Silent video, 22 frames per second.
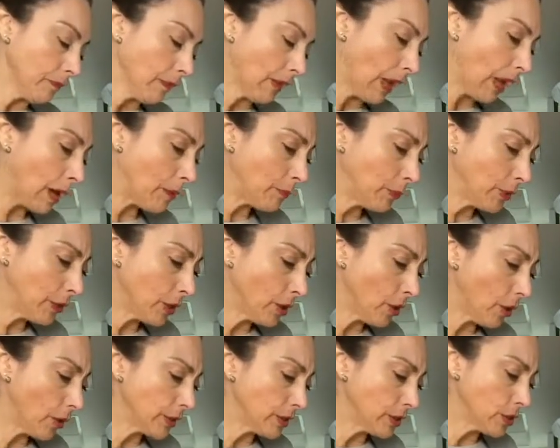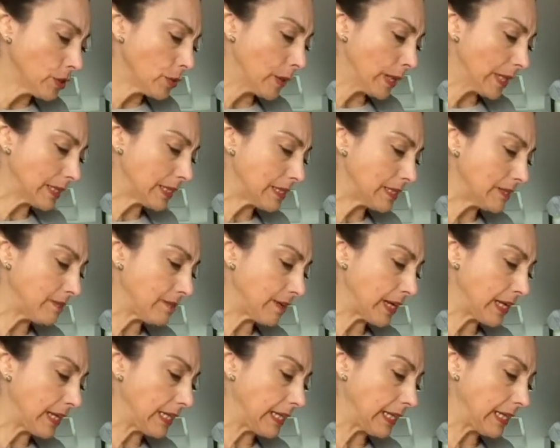and we're going to
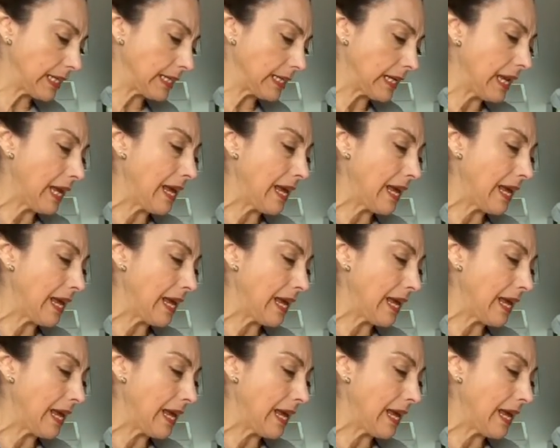activate it.